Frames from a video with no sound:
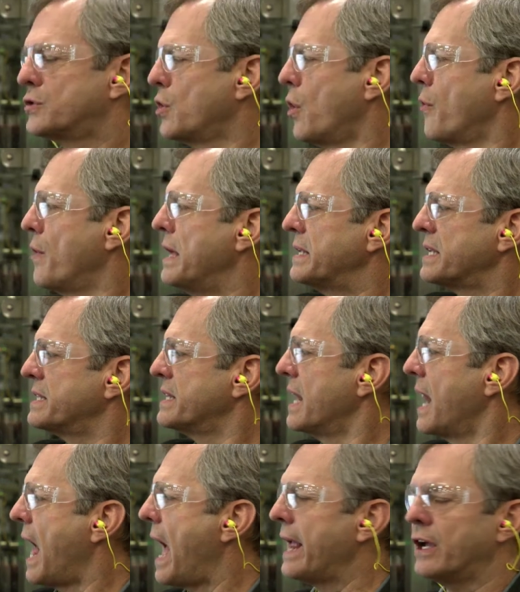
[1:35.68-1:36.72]
So this is the
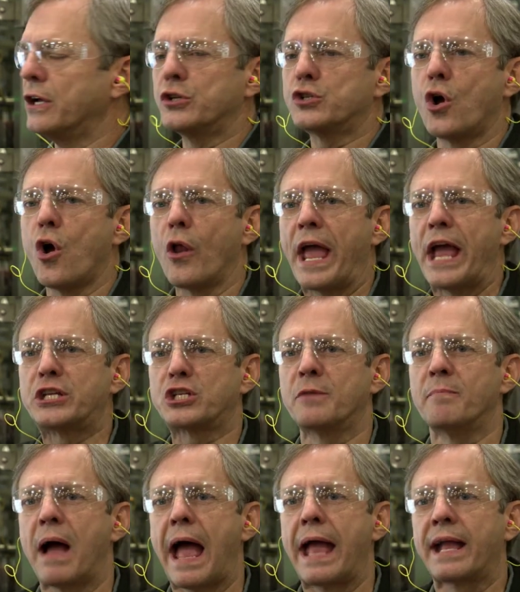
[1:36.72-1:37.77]
line control
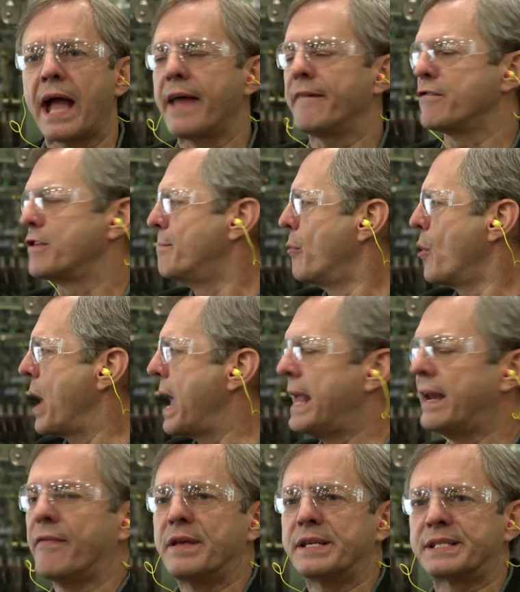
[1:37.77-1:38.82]
HMI, kind of the
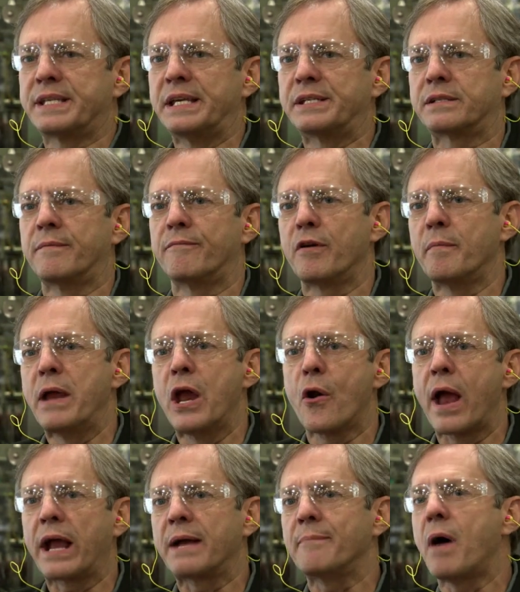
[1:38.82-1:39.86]
brain of the system. From here
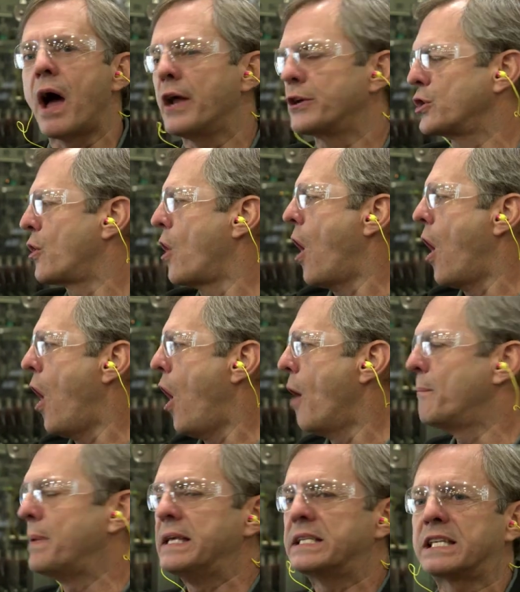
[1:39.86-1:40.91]
I can monitor all
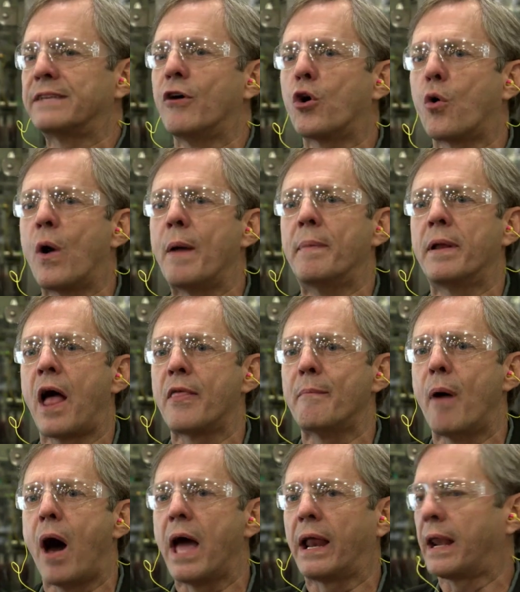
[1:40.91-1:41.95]
pieces of equipment on the
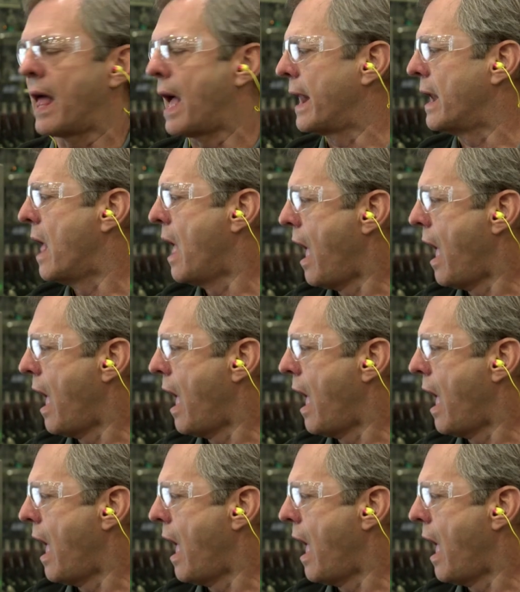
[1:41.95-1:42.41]
bottom line.